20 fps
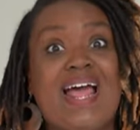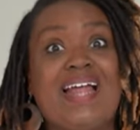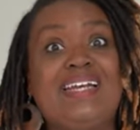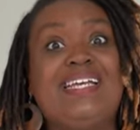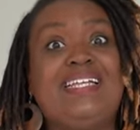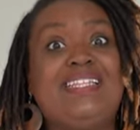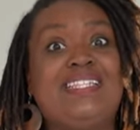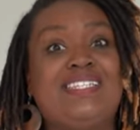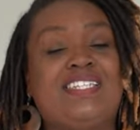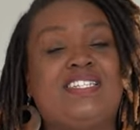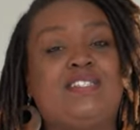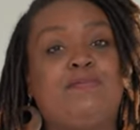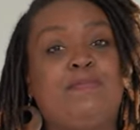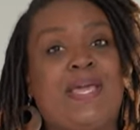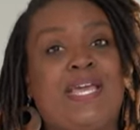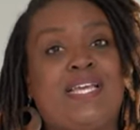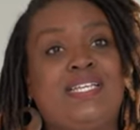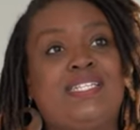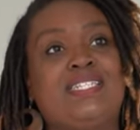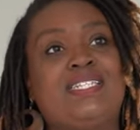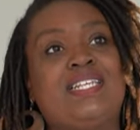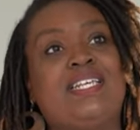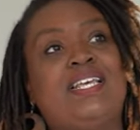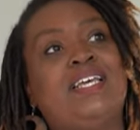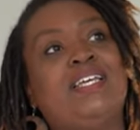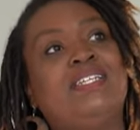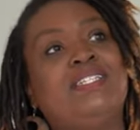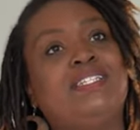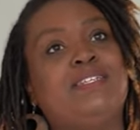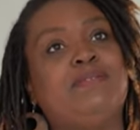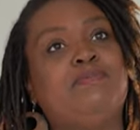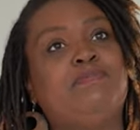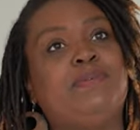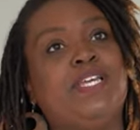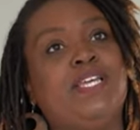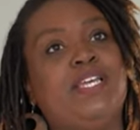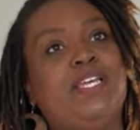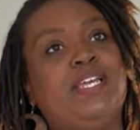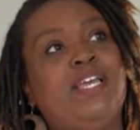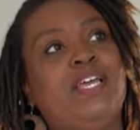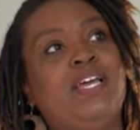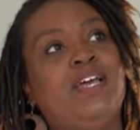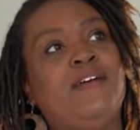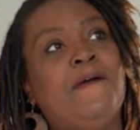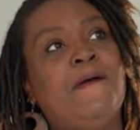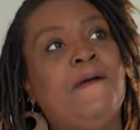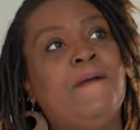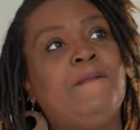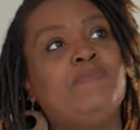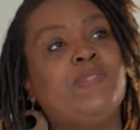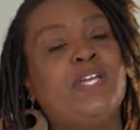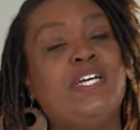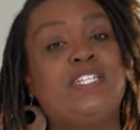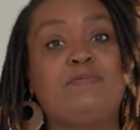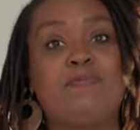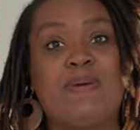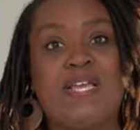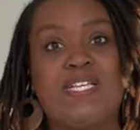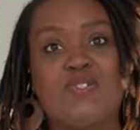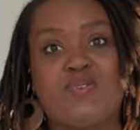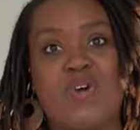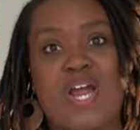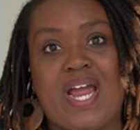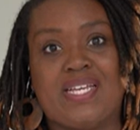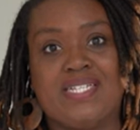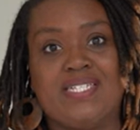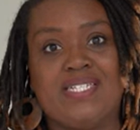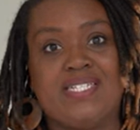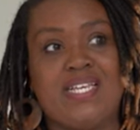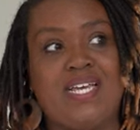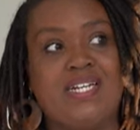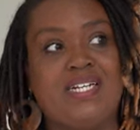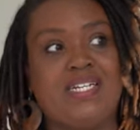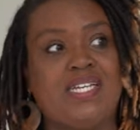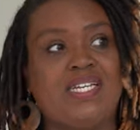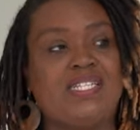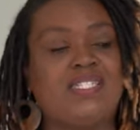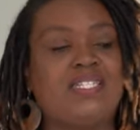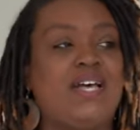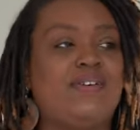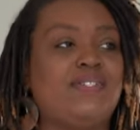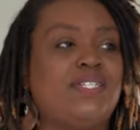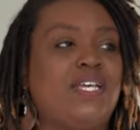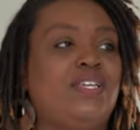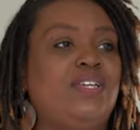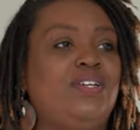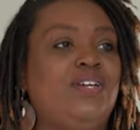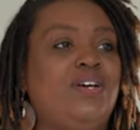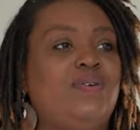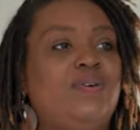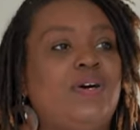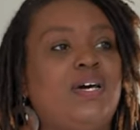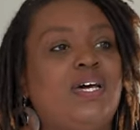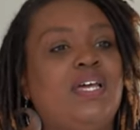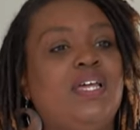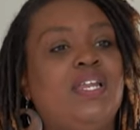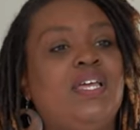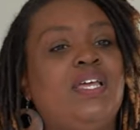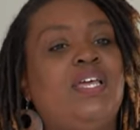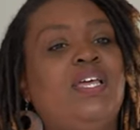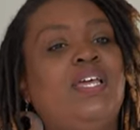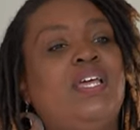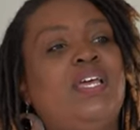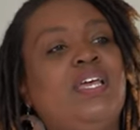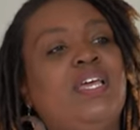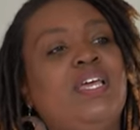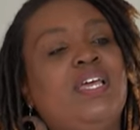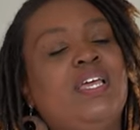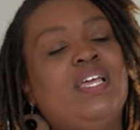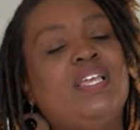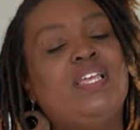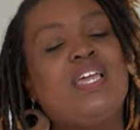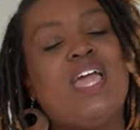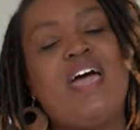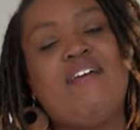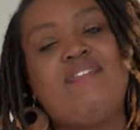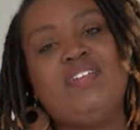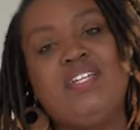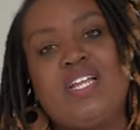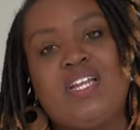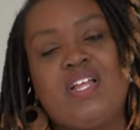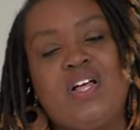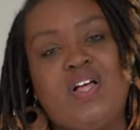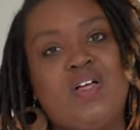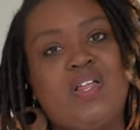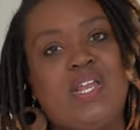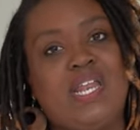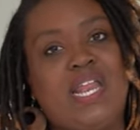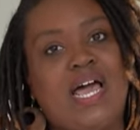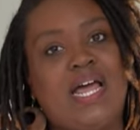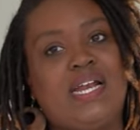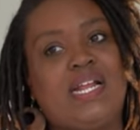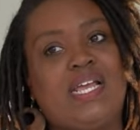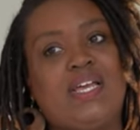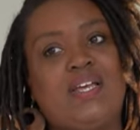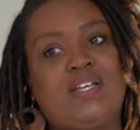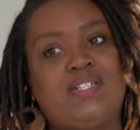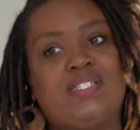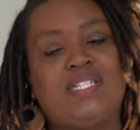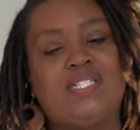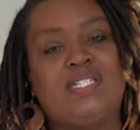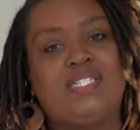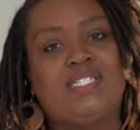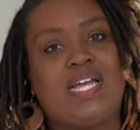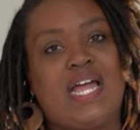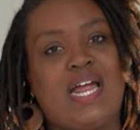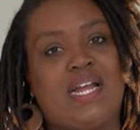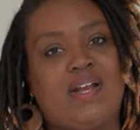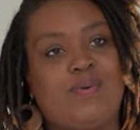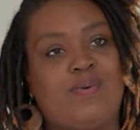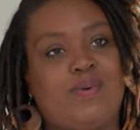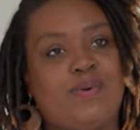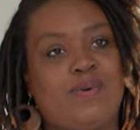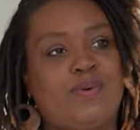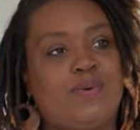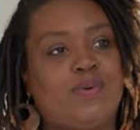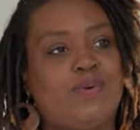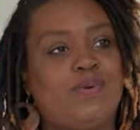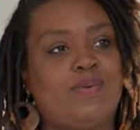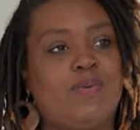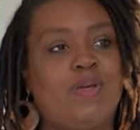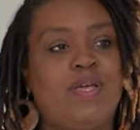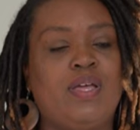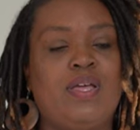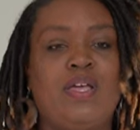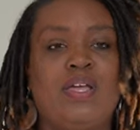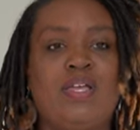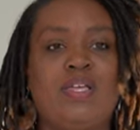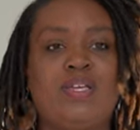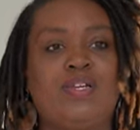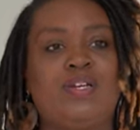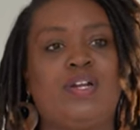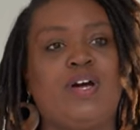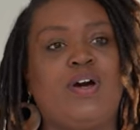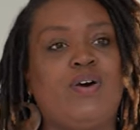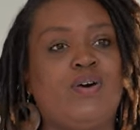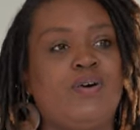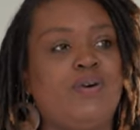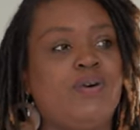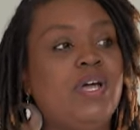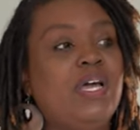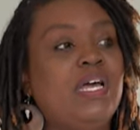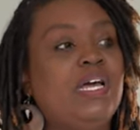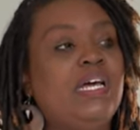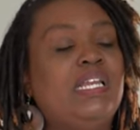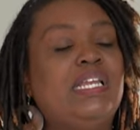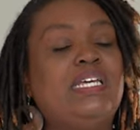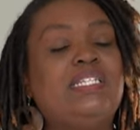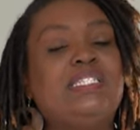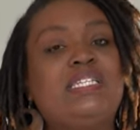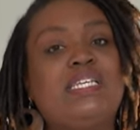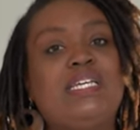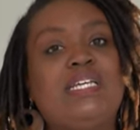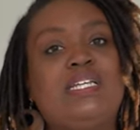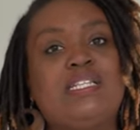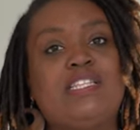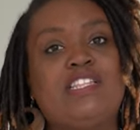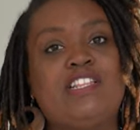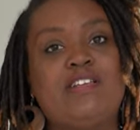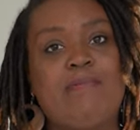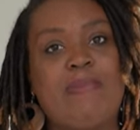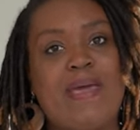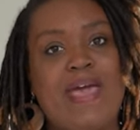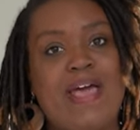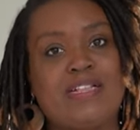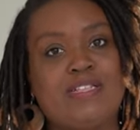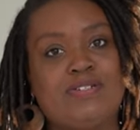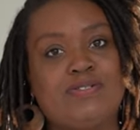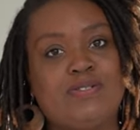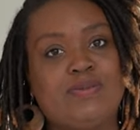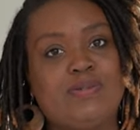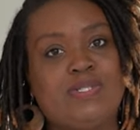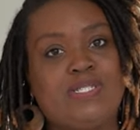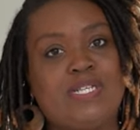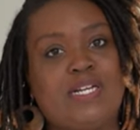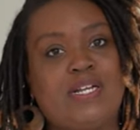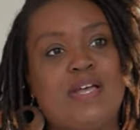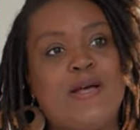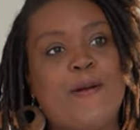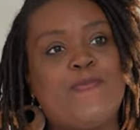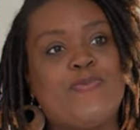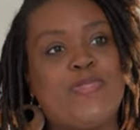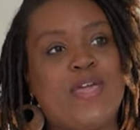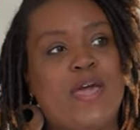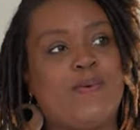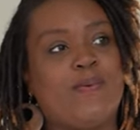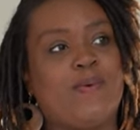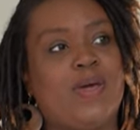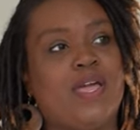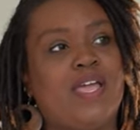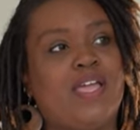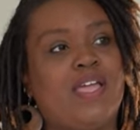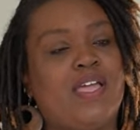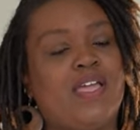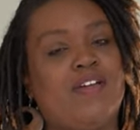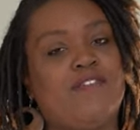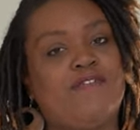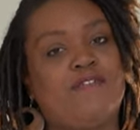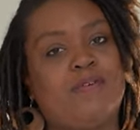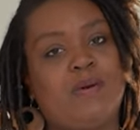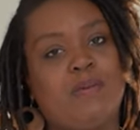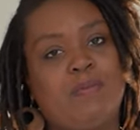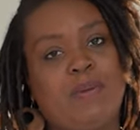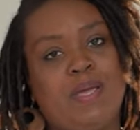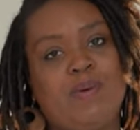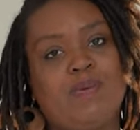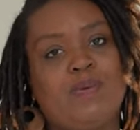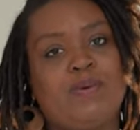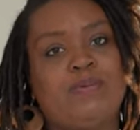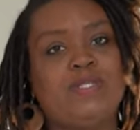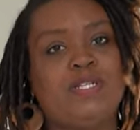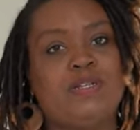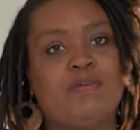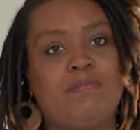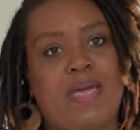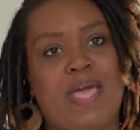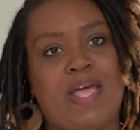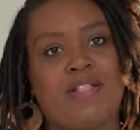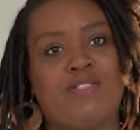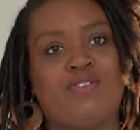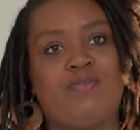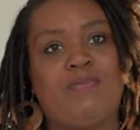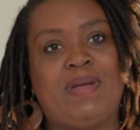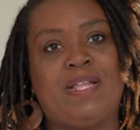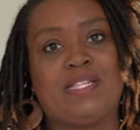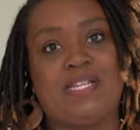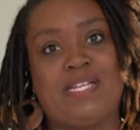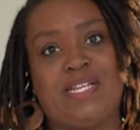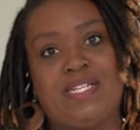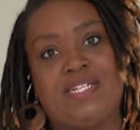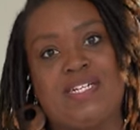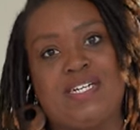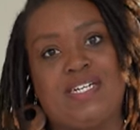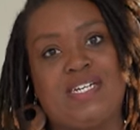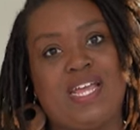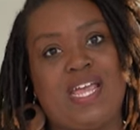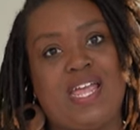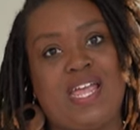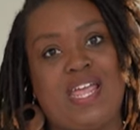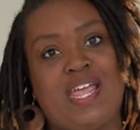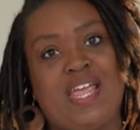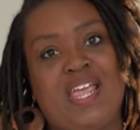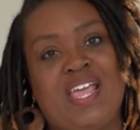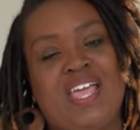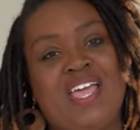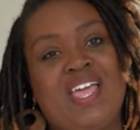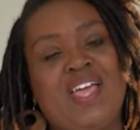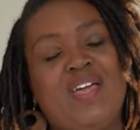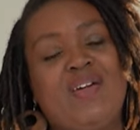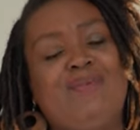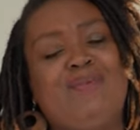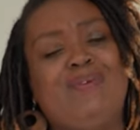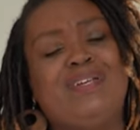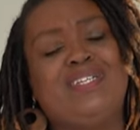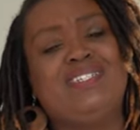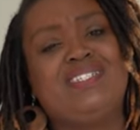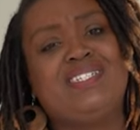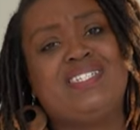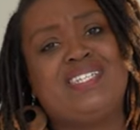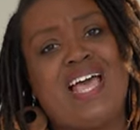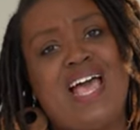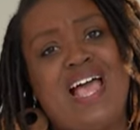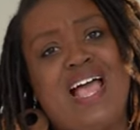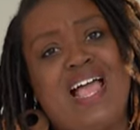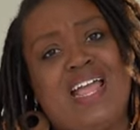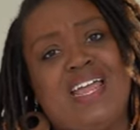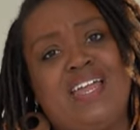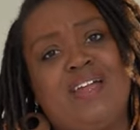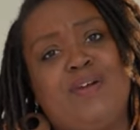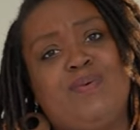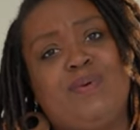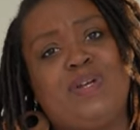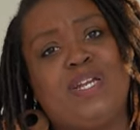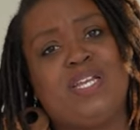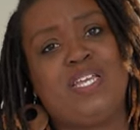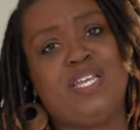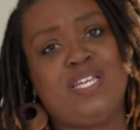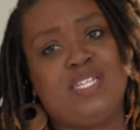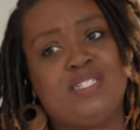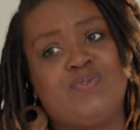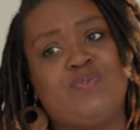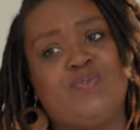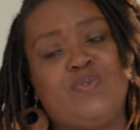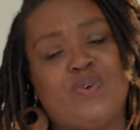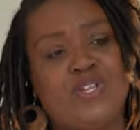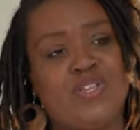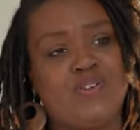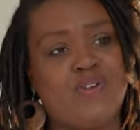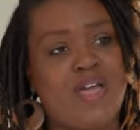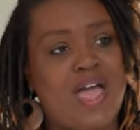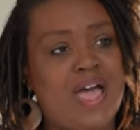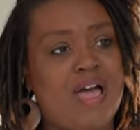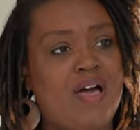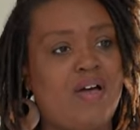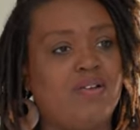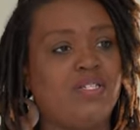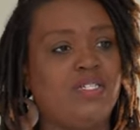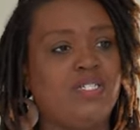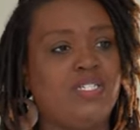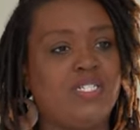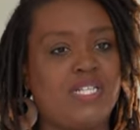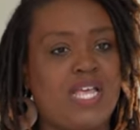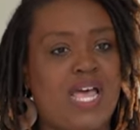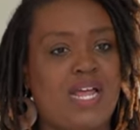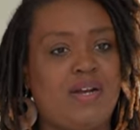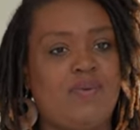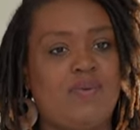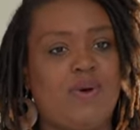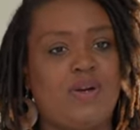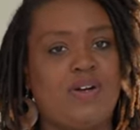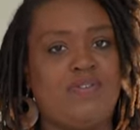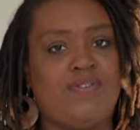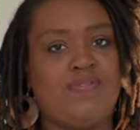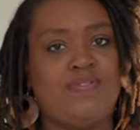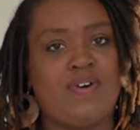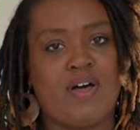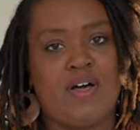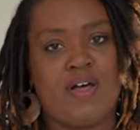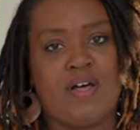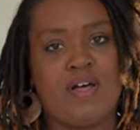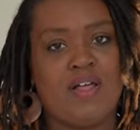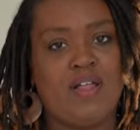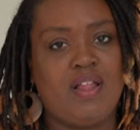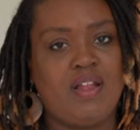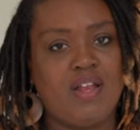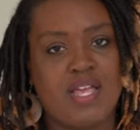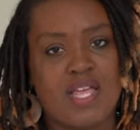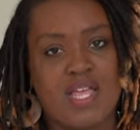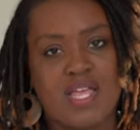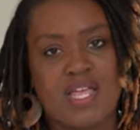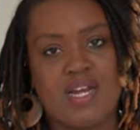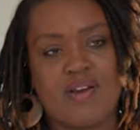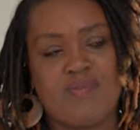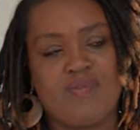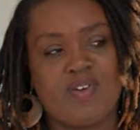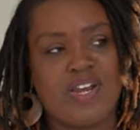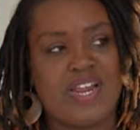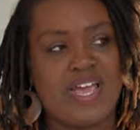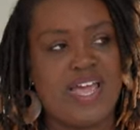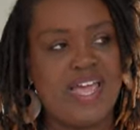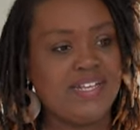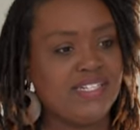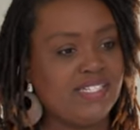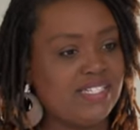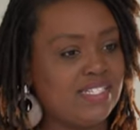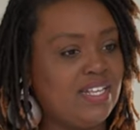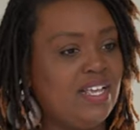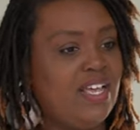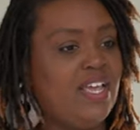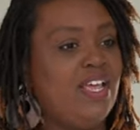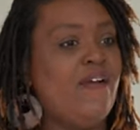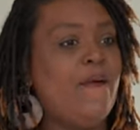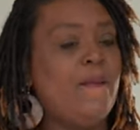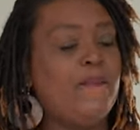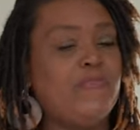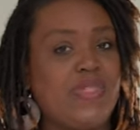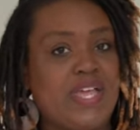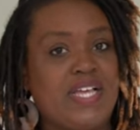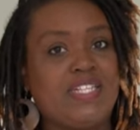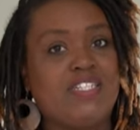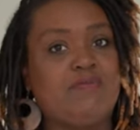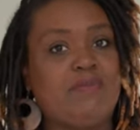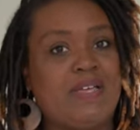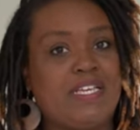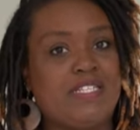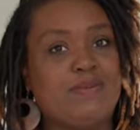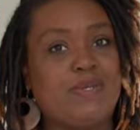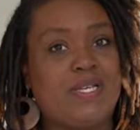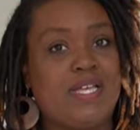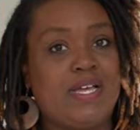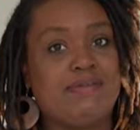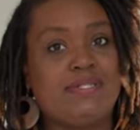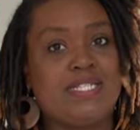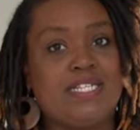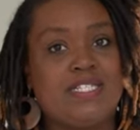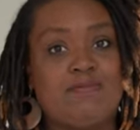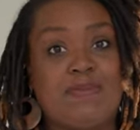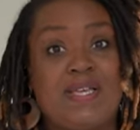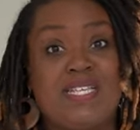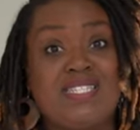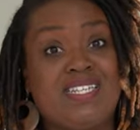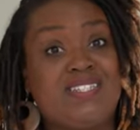I need the space to be a space where I can settle in. So I was like, you know what? You haven't done a whole lot else in the dining room, you know, let's get the bathroom set up that way from the bedroom to the bathroom. At the end of the day, when you're tired, when the kids are throwing you out and you just kind of want to fall in and relax, that space becomes that space.